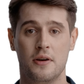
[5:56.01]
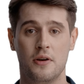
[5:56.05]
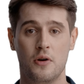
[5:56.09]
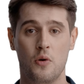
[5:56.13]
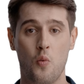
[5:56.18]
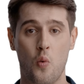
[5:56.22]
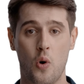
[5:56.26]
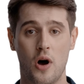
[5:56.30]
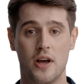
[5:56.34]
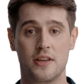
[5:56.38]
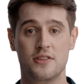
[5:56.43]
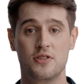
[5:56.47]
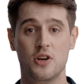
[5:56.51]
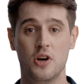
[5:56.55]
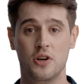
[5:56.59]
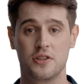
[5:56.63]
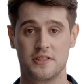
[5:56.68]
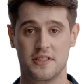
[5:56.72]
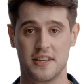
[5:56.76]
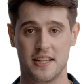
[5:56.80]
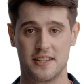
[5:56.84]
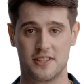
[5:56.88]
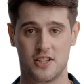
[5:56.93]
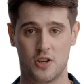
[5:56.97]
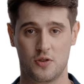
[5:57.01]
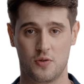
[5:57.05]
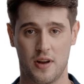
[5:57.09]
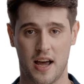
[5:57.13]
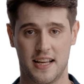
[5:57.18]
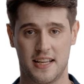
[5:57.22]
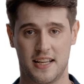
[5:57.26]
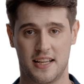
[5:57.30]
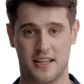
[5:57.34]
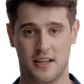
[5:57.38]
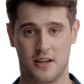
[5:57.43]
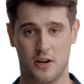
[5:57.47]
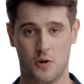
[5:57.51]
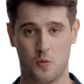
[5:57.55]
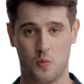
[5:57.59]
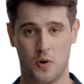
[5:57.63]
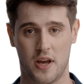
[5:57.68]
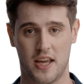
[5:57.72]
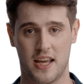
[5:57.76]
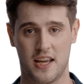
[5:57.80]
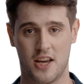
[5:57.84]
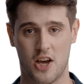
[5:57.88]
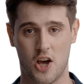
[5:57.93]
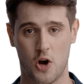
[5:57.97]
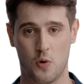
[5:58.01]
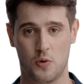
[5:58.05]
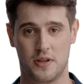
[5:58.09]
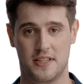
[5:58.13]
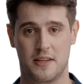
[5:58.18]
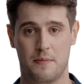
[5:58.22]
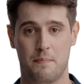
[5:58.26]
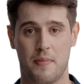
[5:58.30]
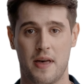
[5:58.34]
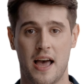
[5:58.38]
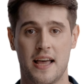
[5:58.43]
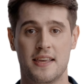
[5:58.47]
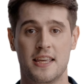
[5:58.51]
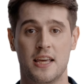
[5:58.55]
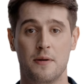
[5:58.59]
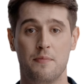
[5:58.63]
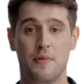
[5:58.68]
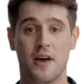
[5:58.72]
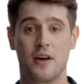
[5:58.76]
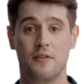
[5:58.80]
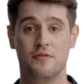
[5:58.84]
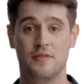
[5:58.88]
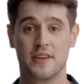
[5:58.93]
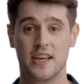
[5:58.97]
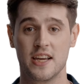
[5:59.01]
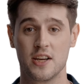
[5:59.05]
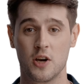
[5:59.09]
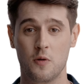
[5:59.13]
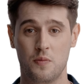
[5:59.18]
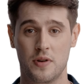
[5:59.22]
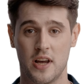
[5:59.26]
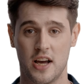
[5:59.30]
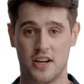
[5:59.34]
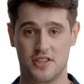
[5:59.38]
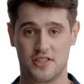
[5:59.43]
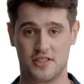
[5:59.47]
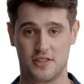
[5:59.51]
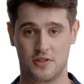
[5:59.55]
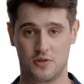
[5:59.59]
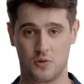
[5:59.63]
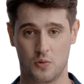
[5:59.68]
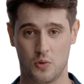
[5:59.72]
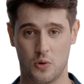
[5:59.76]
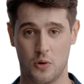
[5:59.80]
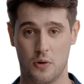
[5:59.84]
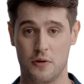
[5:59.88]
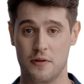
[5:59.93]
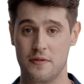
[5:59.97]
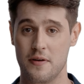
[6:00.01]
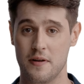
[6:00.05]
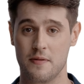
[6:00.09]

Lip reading: Once all scenes are ready, we can always combine them in a video production tool.